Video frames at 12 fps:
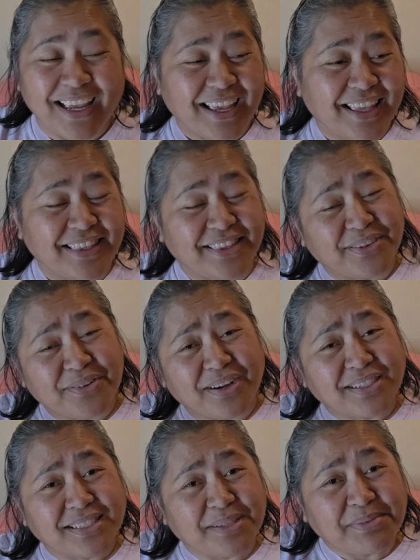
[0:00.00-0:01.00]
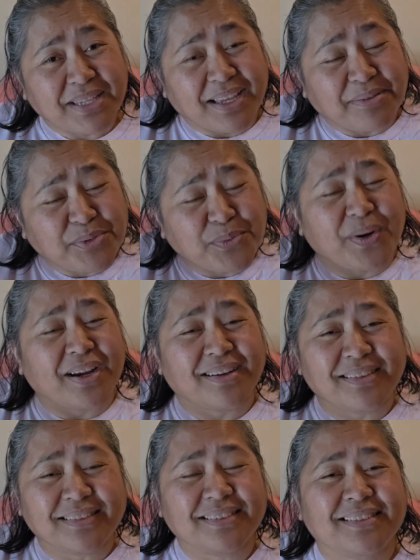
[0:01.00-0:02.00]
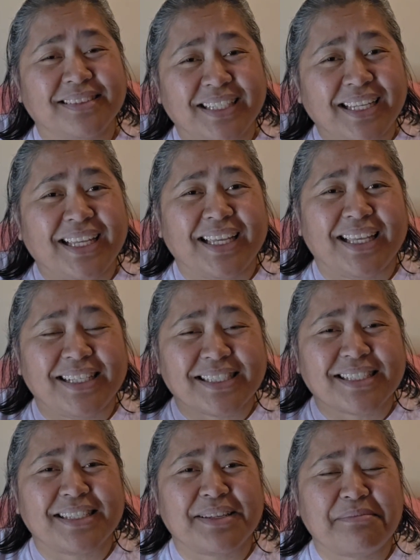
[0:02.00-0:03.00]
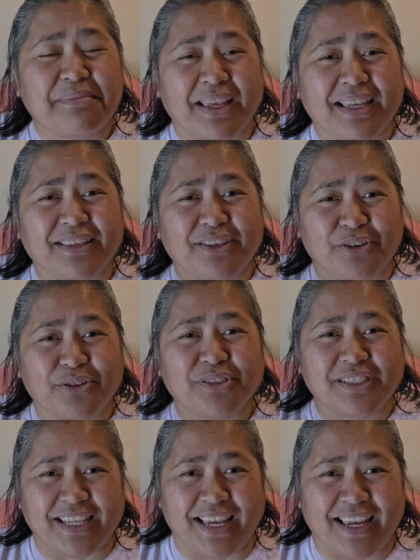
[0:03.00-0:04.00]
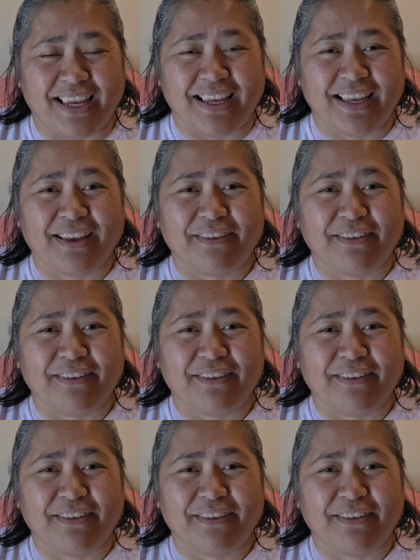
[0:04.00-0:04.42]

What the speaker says: And then there are some times where it's going to make your day